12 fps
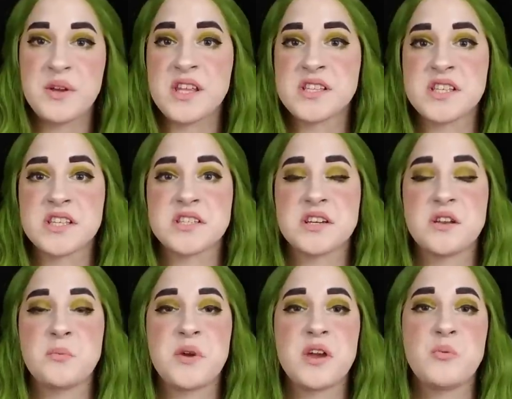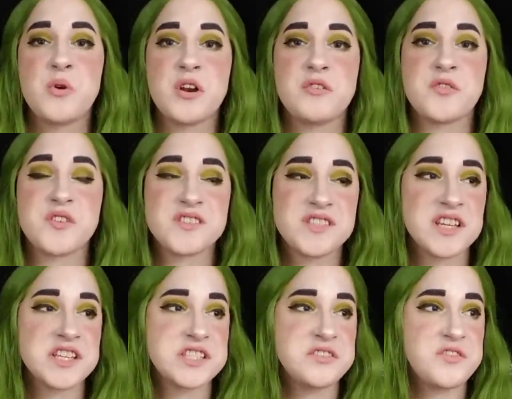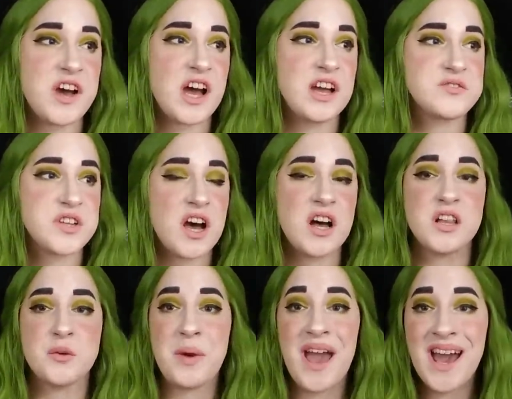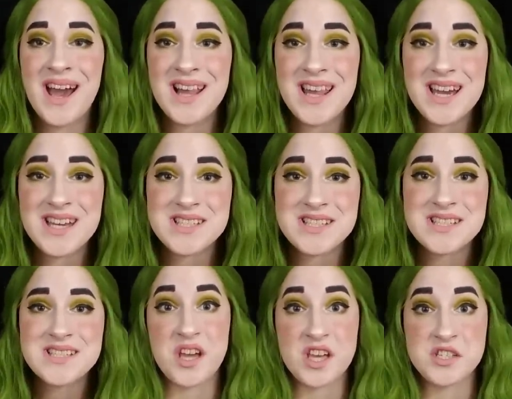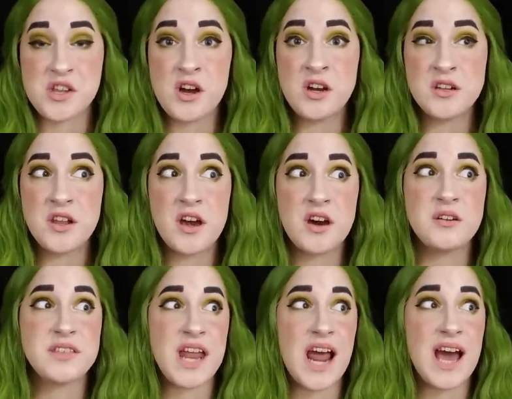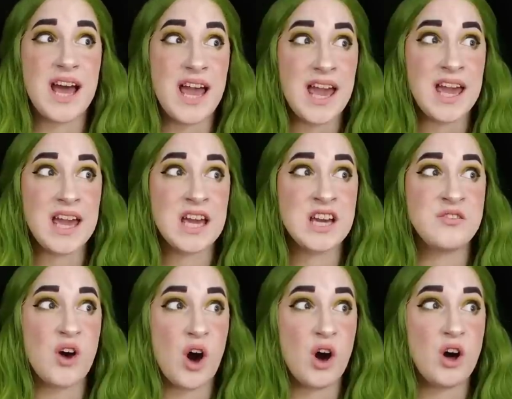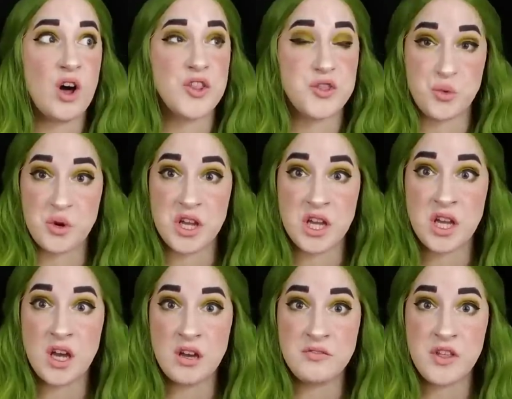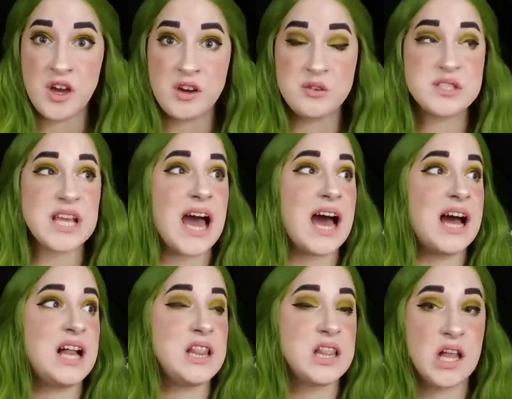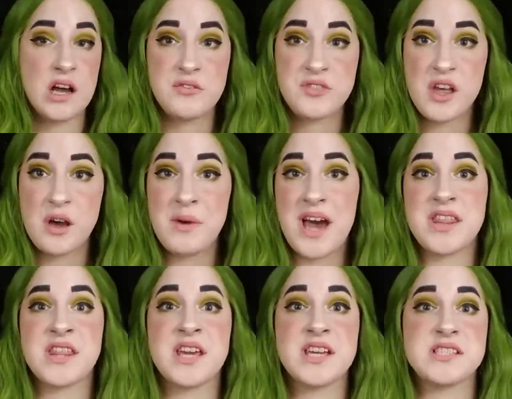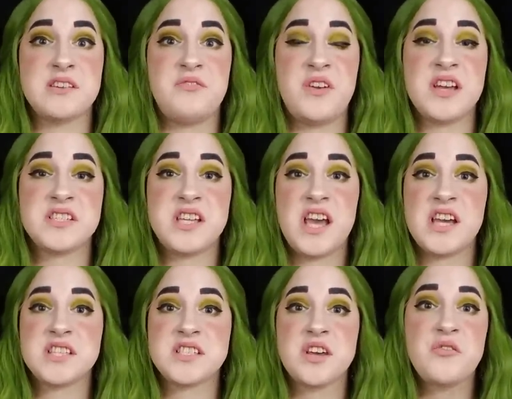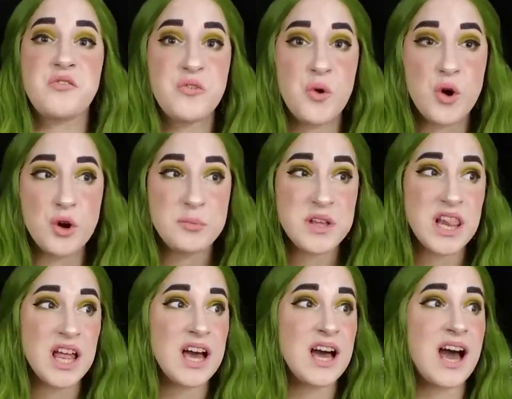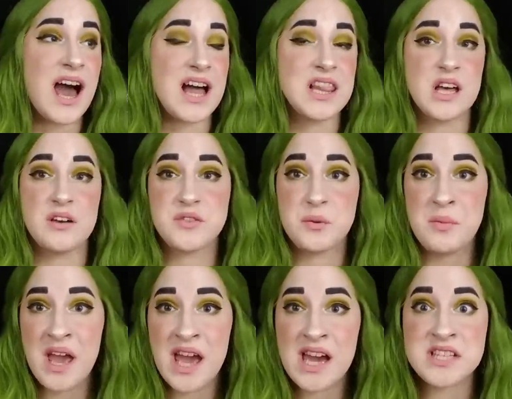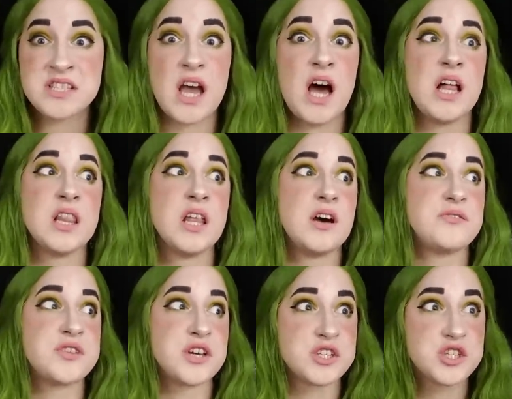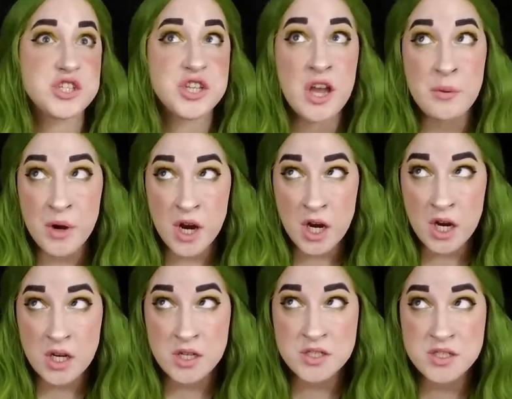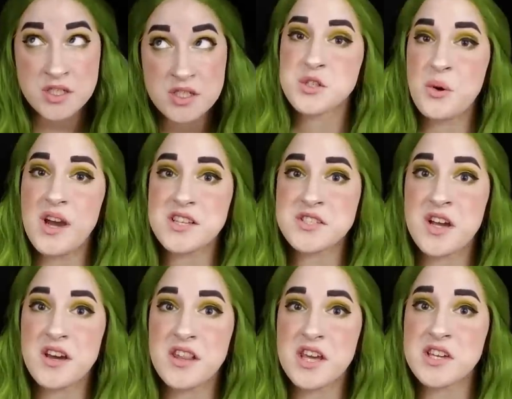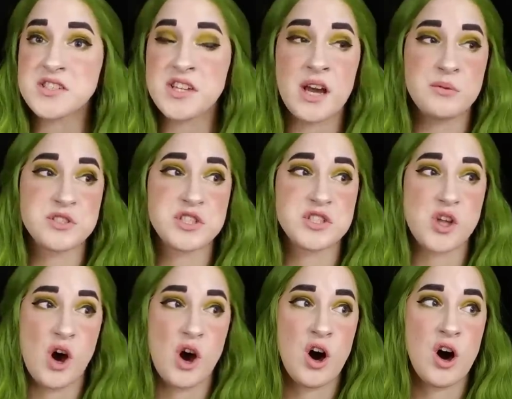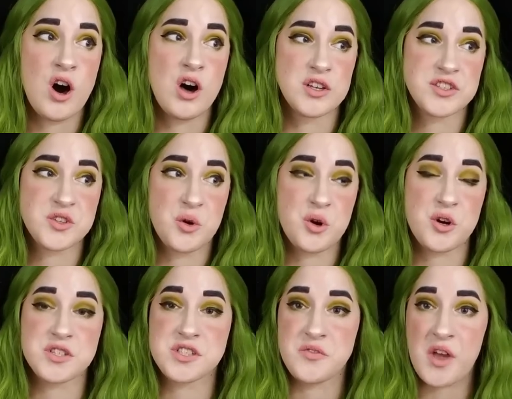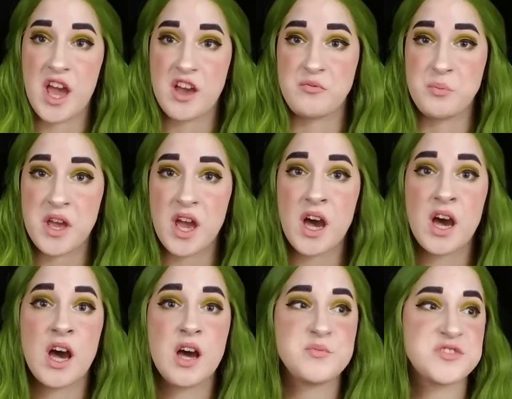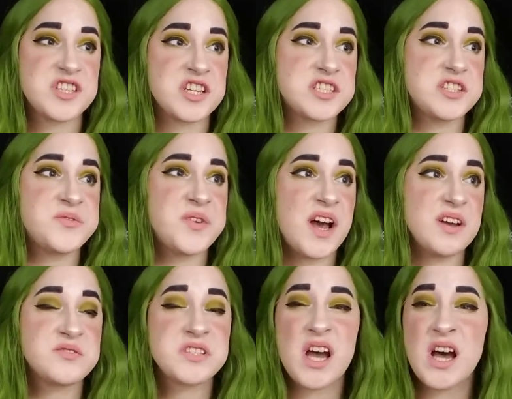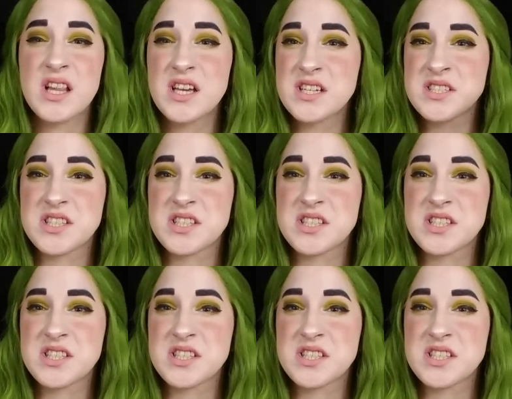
Is this gonna be one of her sixty-five dollar palettes? Because y'all know that I have all three of those. I love them. I think it's a fantastic formula. I love the mattes. I love the shimmers. So I saw this and I was just all sorts of F me up. sixty-five dollars.